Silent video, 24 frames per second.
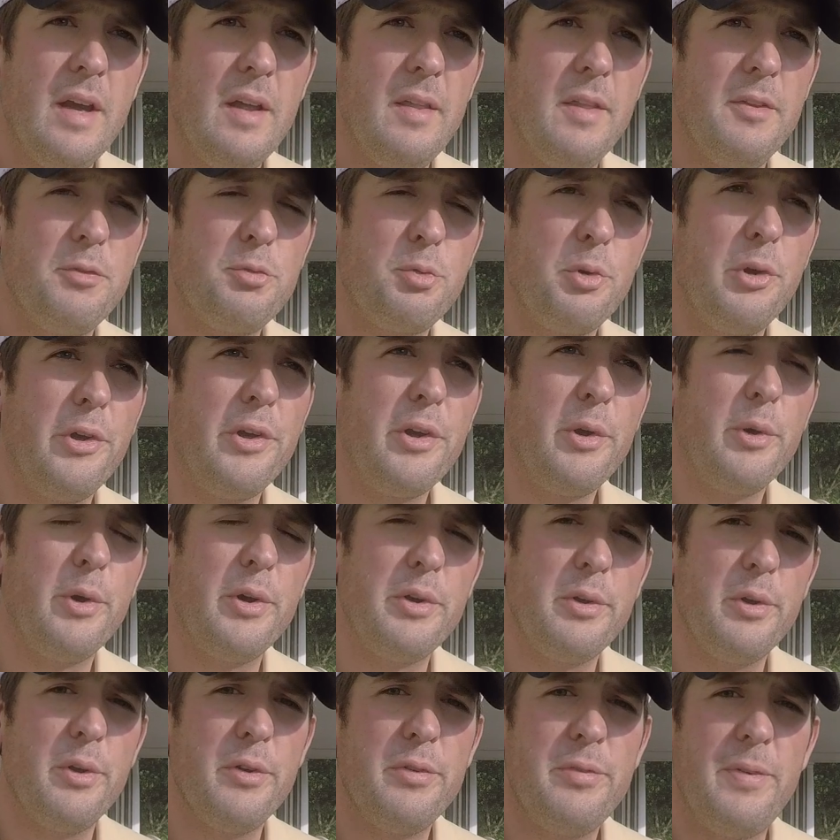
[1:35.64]
that's really
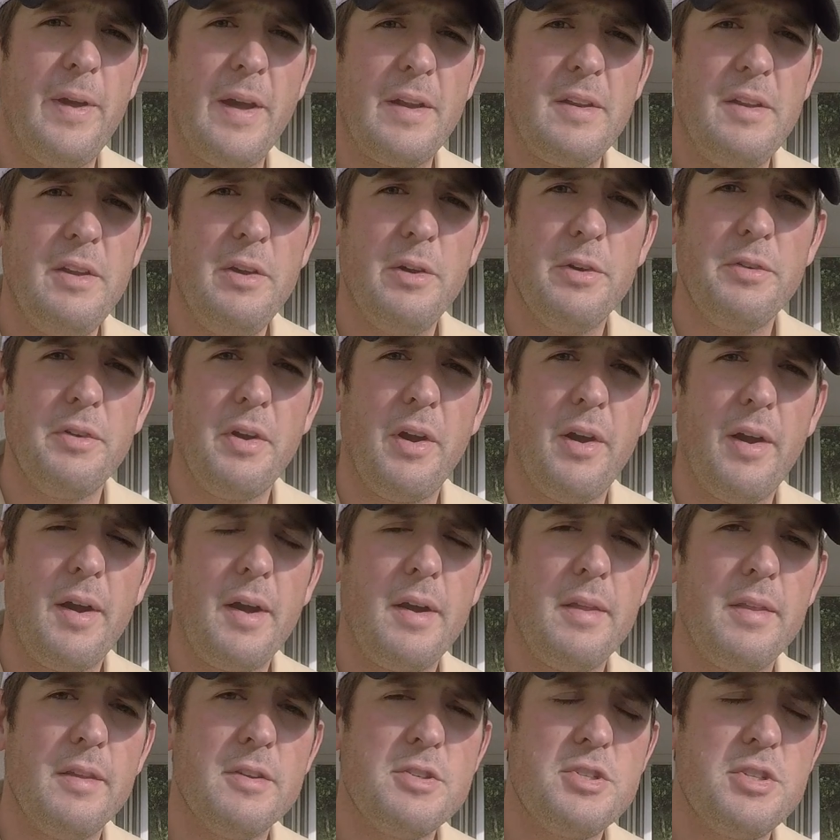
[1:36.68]
going to affect yield in our
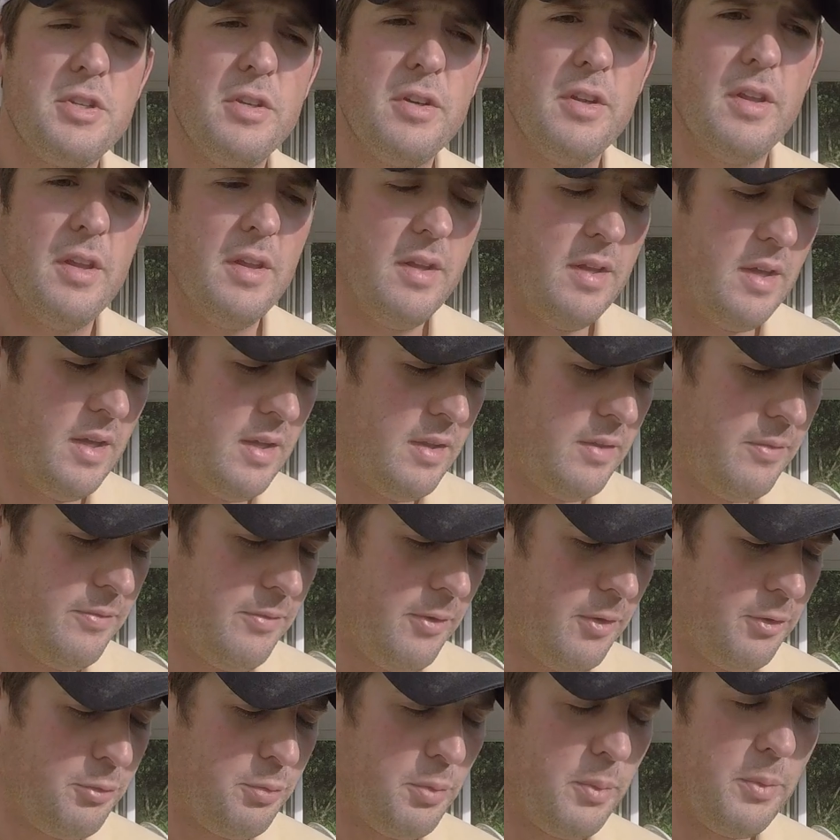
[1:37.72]
area this year. The
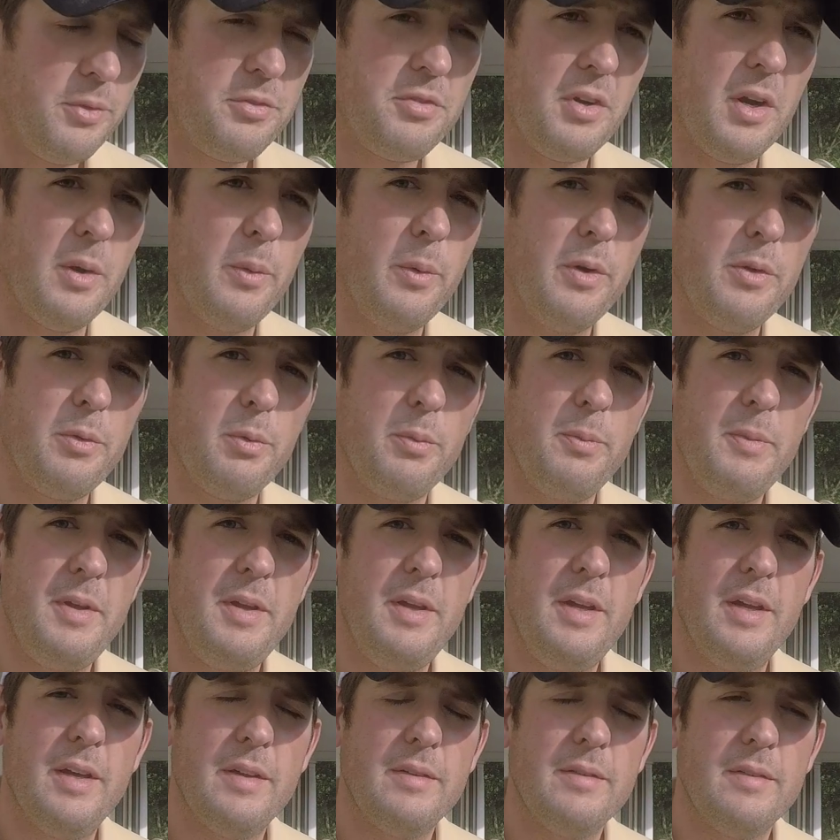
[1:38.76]
first one we start with would
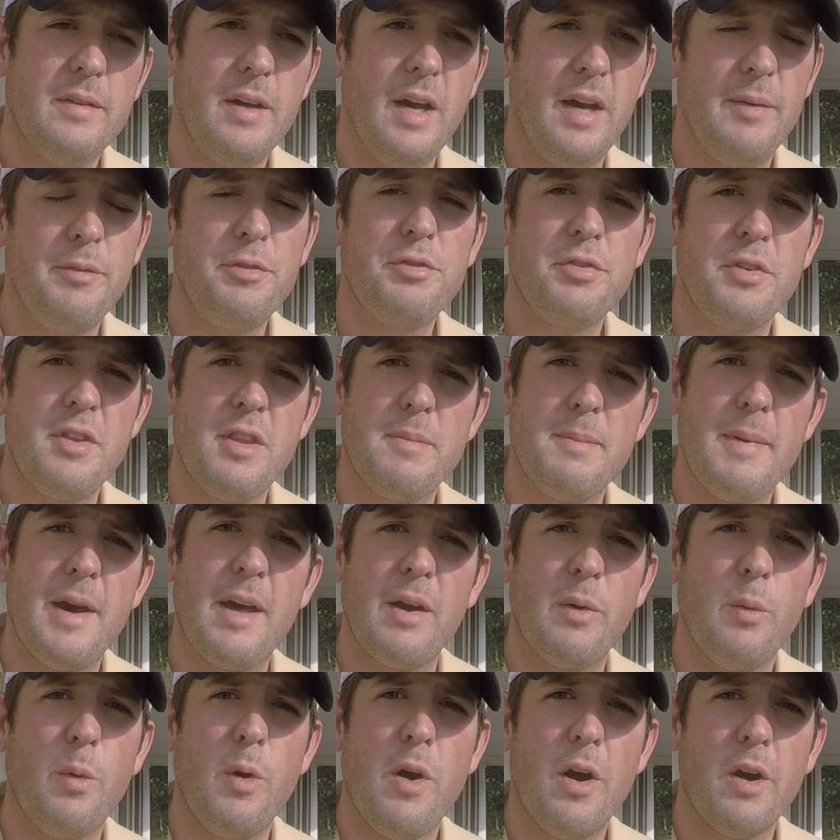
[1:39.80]
be obviously the
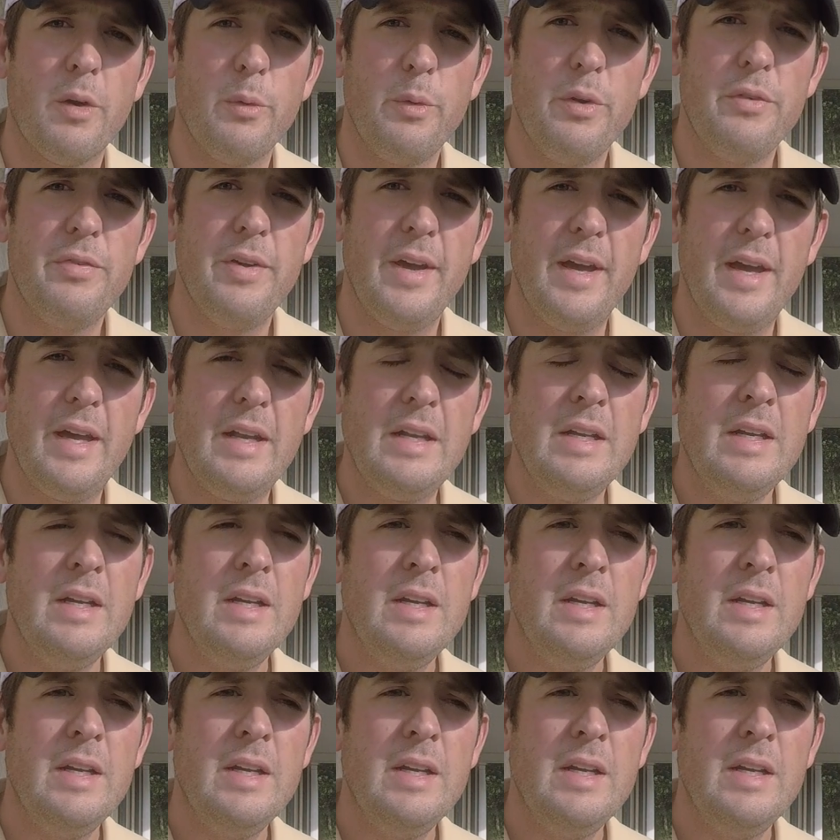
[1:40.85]
amount of water we've had.